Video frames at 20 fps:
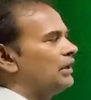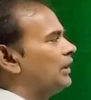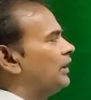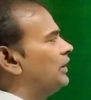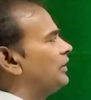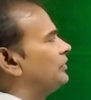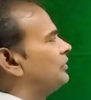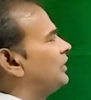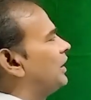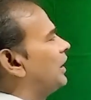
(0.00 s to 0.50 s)

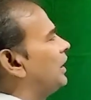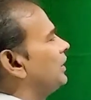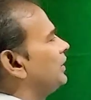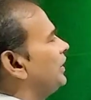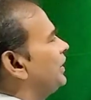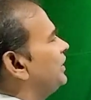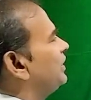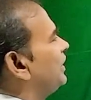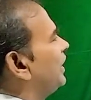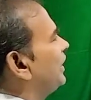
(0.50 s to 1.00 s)
in the
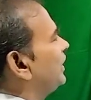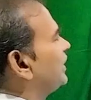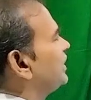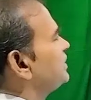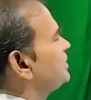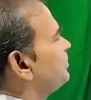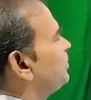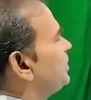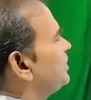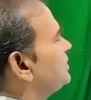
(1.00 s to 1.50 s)

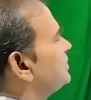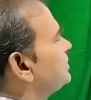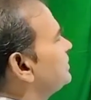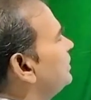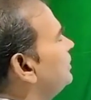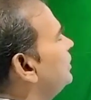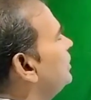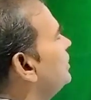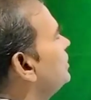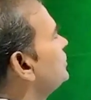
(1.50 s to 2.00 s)
indirect speech.
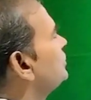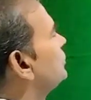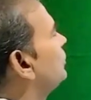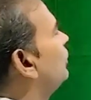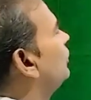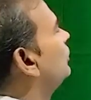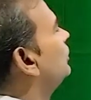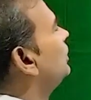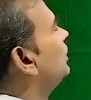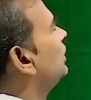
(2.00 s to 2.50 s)

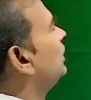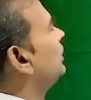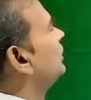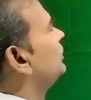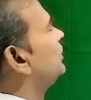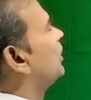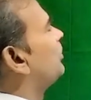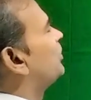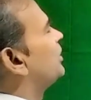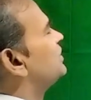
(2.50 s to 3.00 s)
So
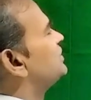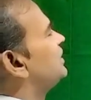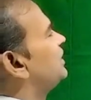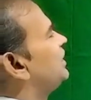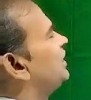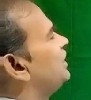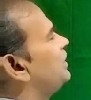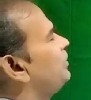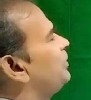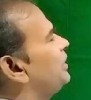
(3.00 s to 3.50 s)
the
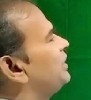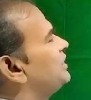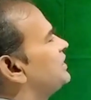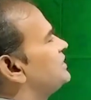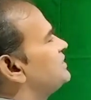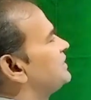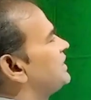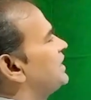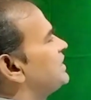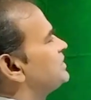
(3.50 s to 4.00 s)
present indefinite
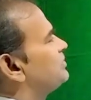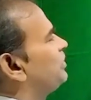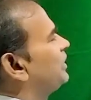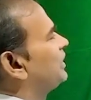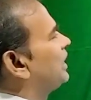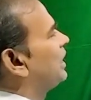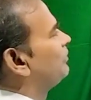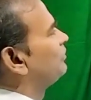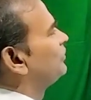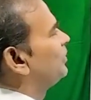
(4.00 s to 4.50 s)
tense has
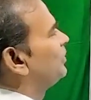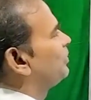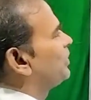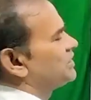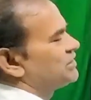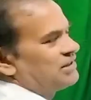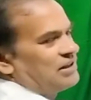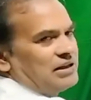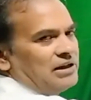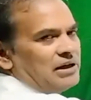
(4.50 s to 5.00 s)
become the
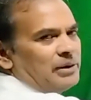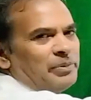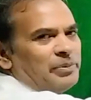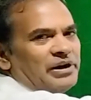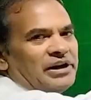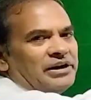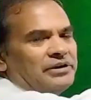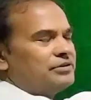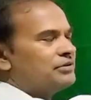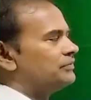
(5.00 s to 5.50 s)
past
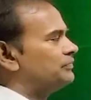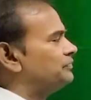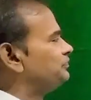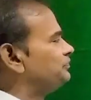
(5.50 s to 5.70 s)
indefinite.